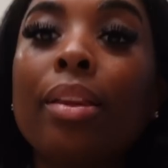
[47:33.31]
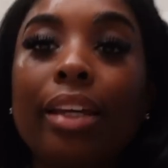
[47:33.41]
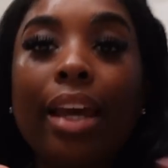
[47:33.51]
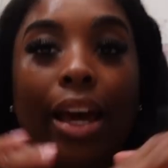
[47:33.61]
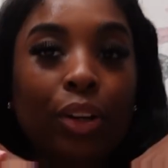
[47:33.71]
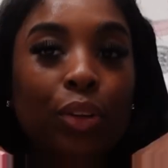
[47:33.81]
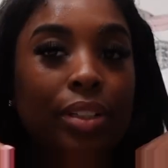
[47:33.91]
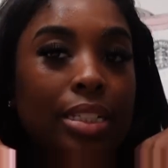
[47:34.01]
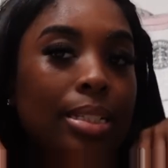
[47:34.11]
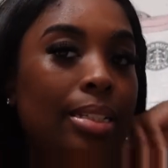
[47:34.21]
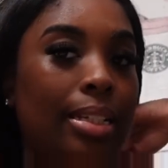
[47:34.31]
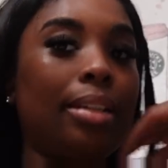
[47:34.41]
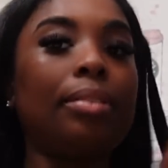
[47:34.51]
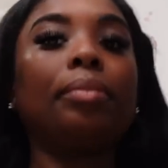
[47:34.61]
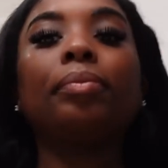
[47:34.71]
The category is
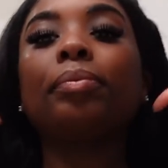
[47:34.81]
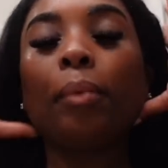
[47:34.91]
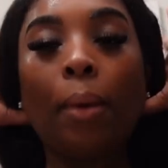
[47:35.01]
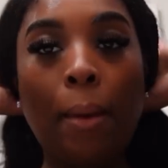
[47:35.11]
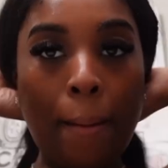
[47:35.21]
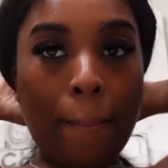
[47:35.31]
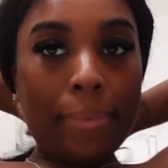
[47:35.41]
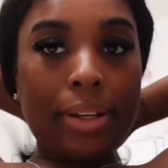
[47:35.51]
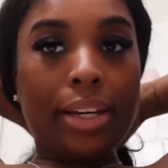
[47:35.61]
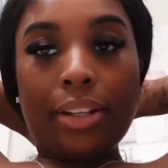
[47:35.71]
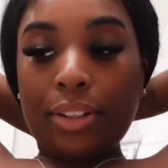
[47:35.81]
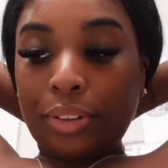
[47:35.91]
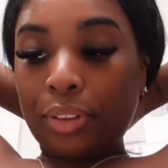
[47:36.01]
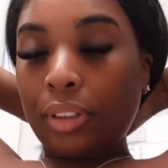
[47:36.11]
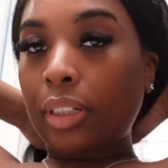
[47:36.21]
skin. But yeah,
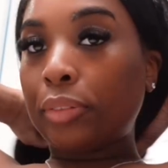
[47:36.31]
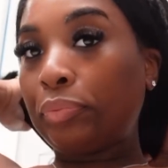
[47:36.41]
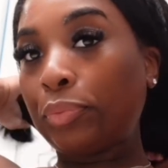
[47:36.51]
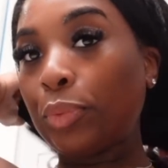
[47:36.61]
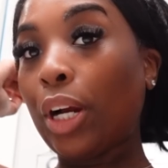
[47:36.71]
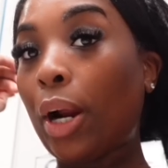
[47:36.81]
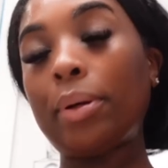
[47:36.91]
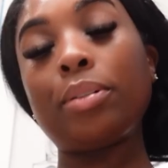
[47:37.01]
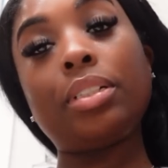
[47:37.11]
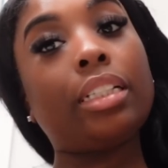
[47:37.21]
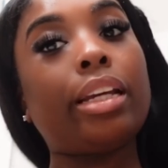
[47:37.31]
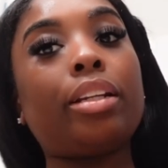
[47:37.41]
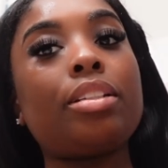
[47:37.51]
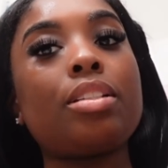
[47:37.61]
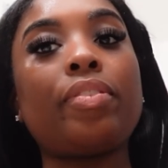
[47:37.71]
y'all, um, we are approaching the
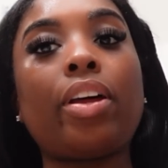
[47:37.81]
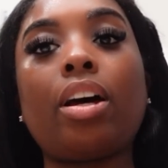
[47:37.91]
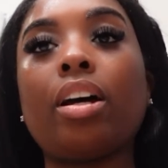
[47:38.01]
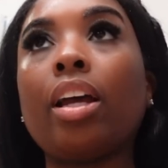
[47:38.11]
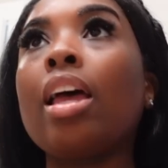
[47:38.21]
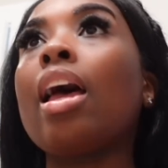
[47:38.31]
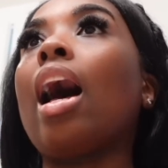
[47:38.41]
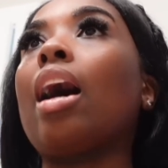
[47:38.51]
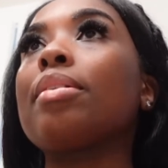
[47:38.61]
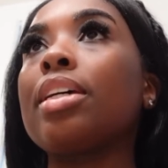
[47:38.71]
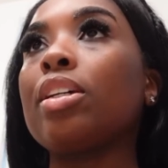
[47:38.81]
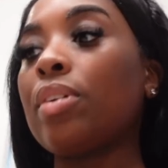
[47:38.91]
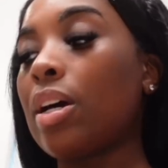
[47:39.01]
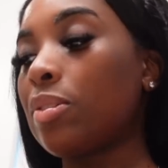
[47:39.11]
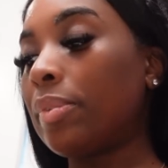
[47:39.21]
end of this vlog. I'll take
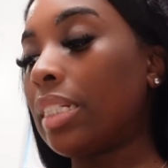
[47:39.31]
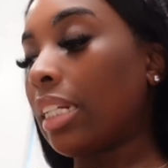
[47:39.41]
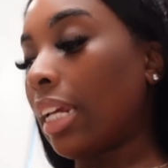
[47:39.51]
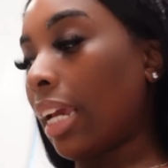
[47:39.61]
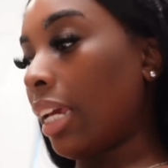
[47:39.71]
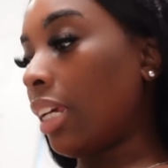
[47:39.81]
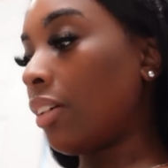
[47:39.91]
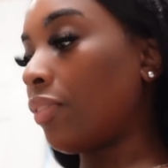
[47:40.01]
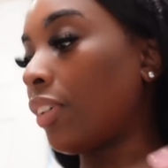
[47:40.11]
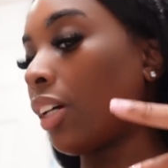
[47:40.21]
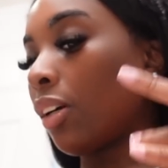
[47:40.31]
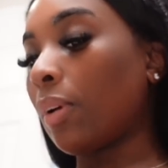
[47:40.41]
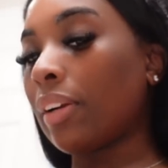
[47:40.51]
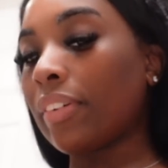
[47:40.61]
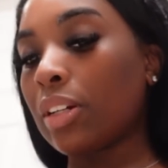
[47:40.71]
you guys with me today for
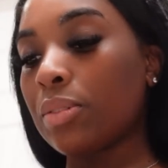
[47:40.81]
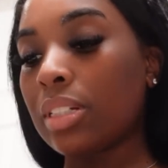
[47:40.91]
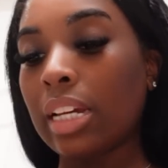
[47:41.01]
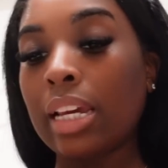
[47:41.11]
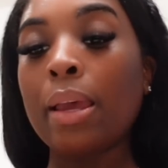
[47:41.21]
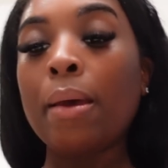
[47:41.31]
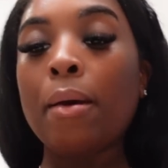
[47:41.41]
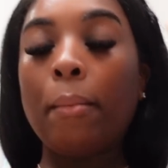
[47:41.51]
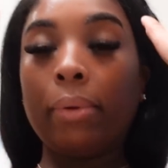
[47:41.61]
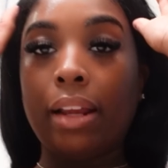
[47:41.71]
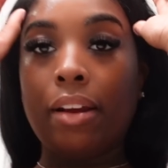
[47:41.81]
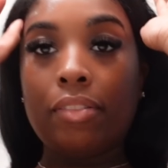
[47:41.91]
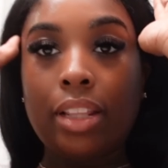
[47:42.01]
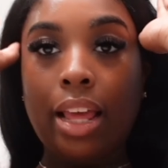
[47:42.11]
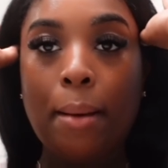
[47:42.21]
whatever I do today. But
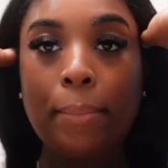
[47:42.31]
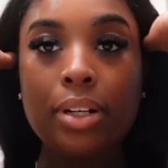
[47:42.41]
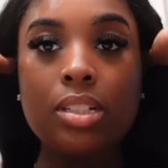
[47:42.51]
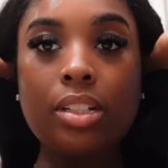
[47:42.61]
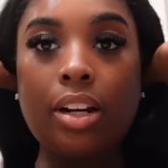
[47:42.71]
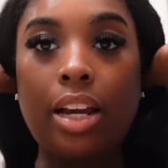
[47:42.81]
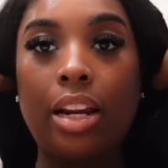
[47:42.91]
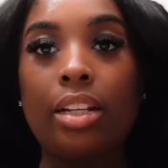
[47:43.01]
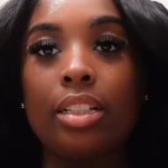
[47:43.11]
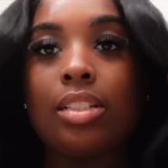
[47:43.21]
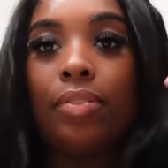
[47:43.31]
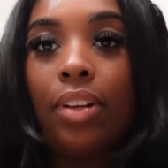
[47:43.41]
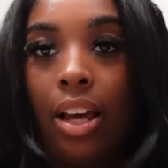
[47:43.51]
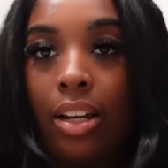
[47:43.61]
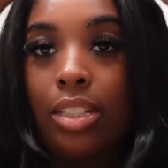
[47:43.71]
after that, I'm going to start editing this
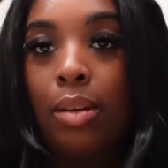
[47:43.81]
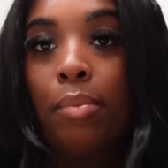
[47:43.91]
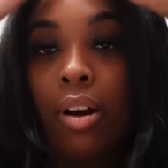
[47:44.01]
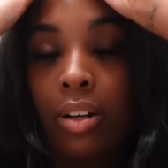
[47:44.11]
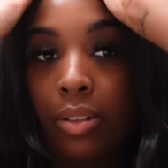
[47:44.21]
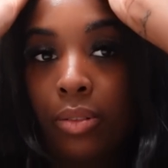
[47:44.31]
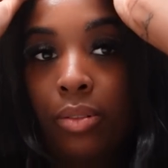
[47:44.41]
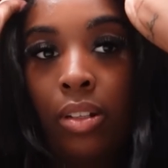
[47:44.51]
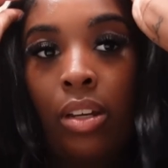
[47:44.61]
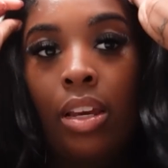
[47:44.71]
vlog tomorrow.